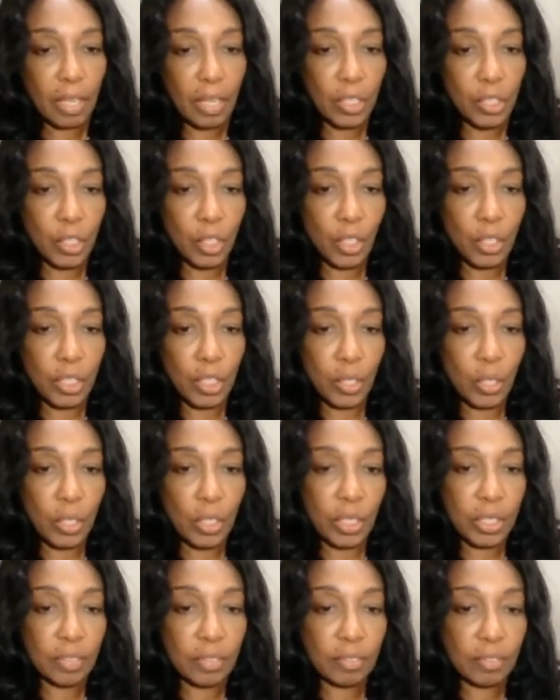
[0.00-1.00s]
turn it
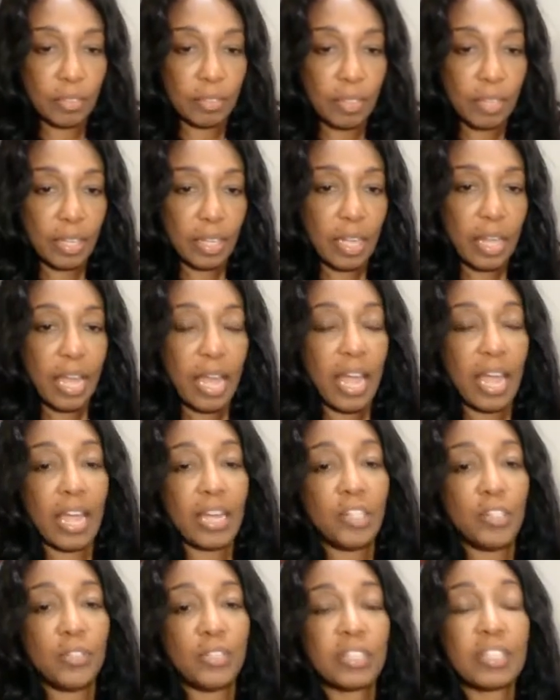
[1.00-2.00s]
on,
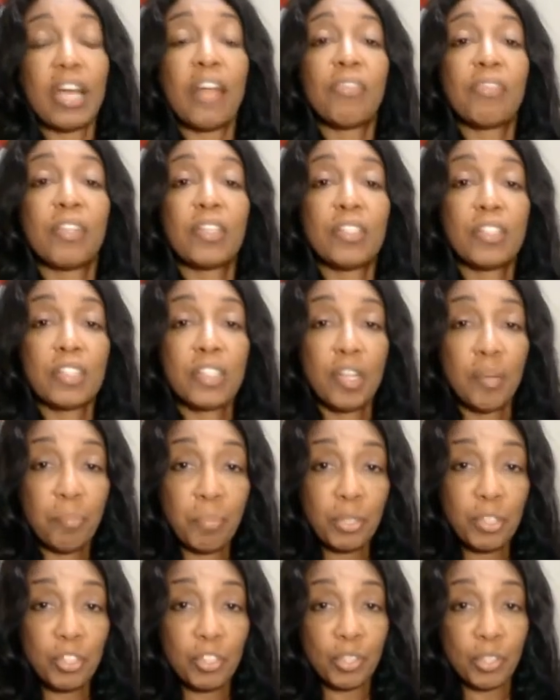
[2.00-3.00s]
and you set the
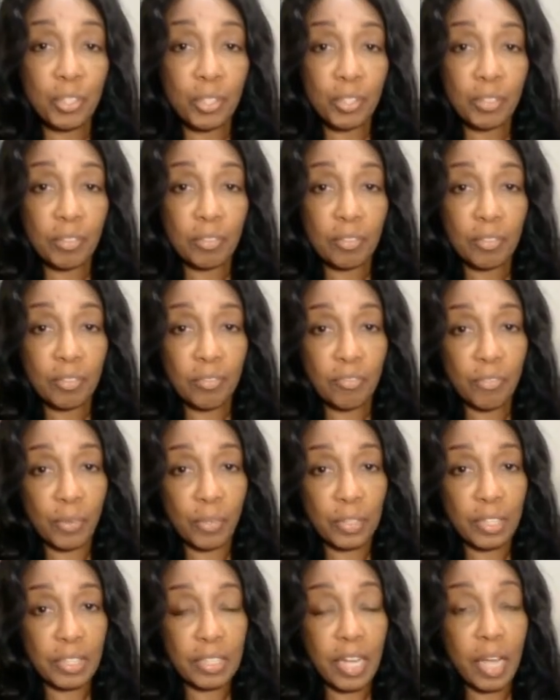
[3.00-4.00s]
temperature
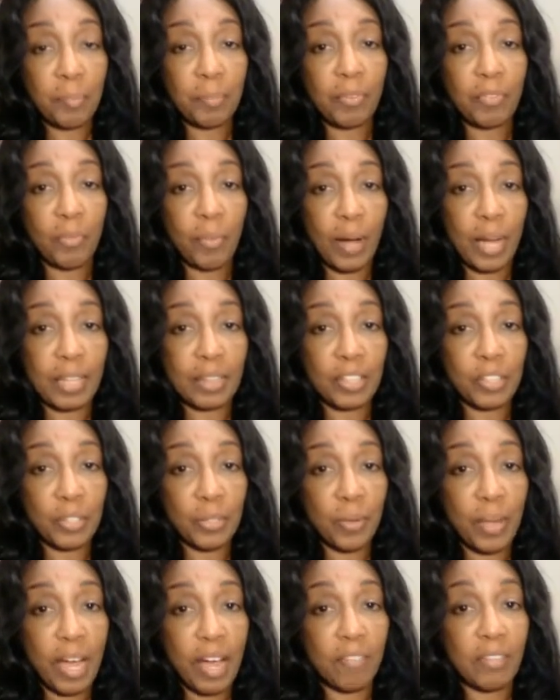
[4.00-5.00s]
for the type of wine that
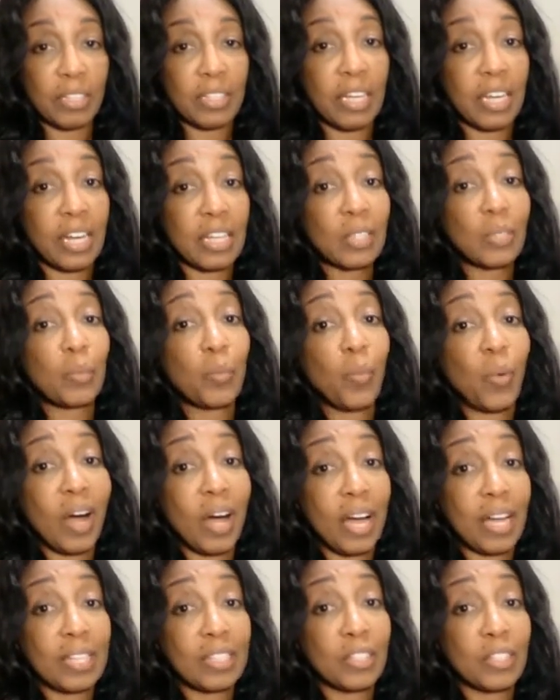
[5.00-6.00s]
you have. And yes,
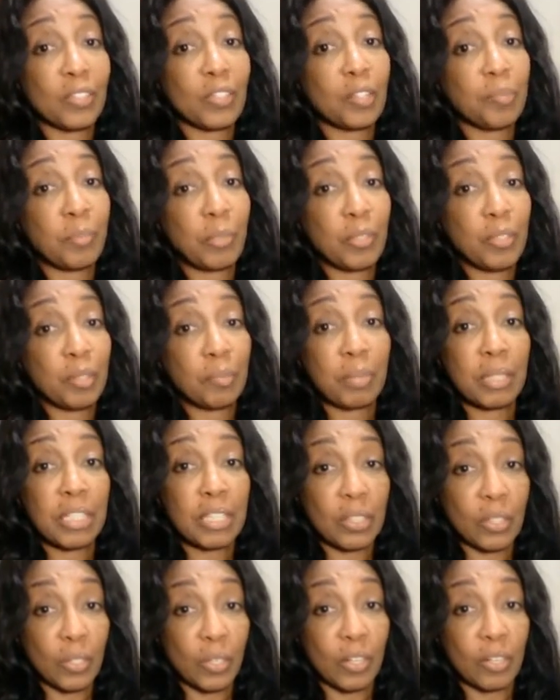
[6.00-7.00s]
wines are supposed to be
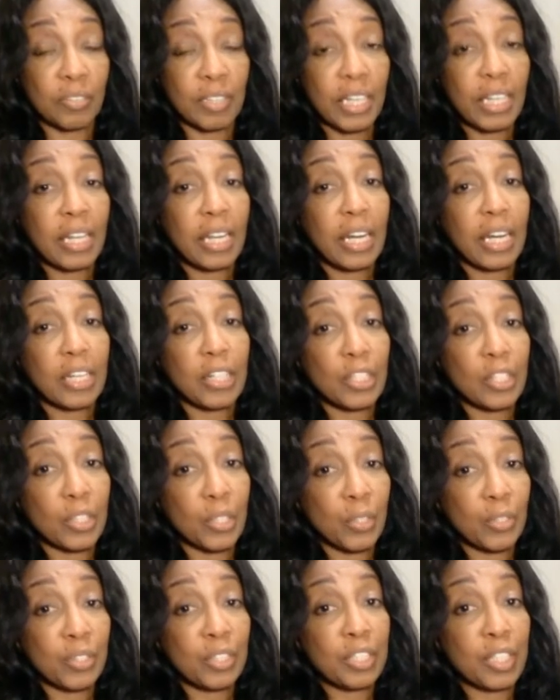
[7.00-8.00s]
served at a
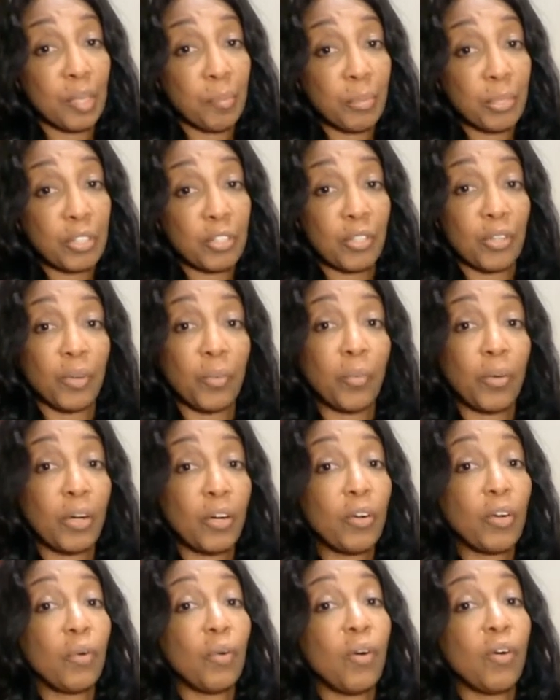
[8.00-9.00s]
certain temperature, and we'll
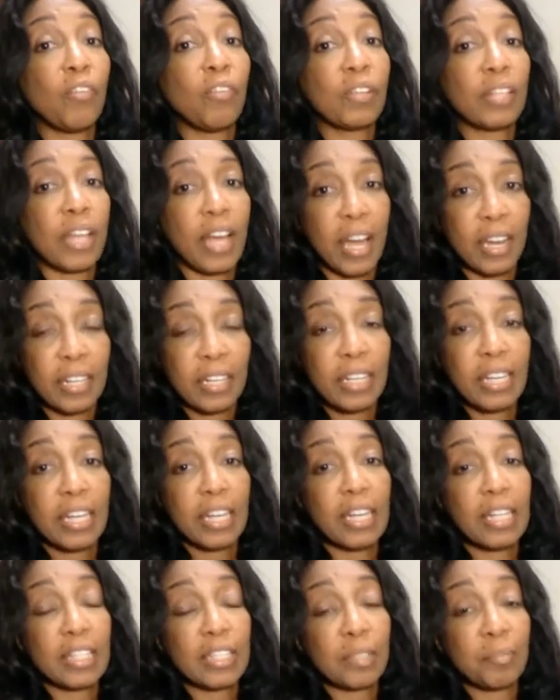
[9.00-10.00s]
go over that
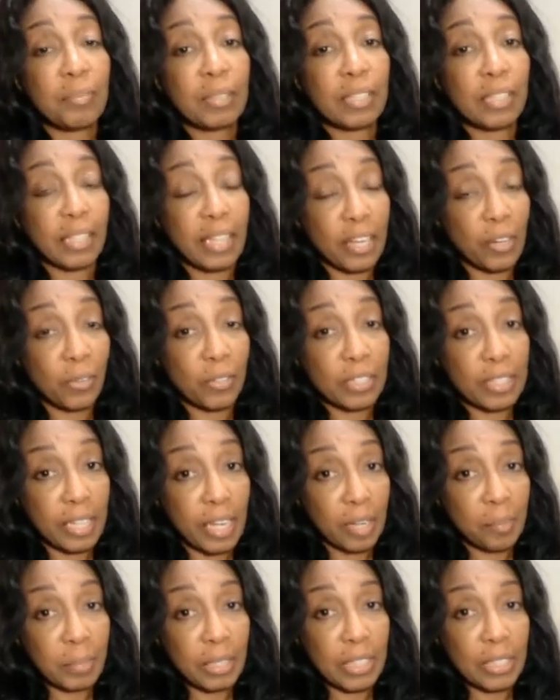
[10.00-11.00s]
in some later
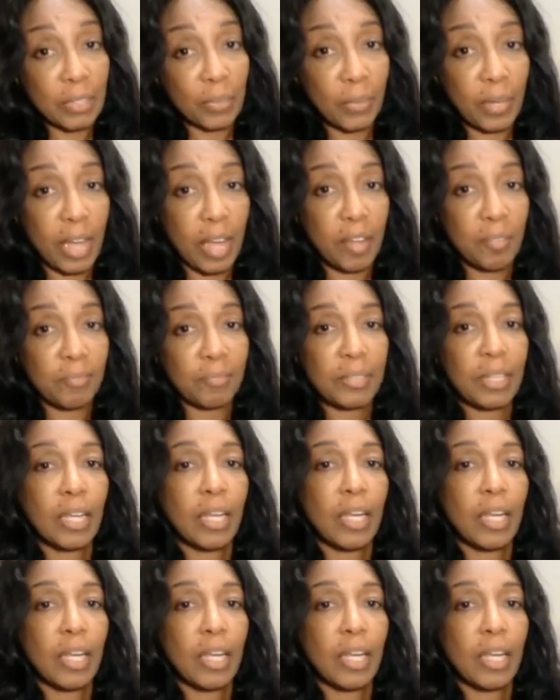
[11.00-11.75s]
segments, okay?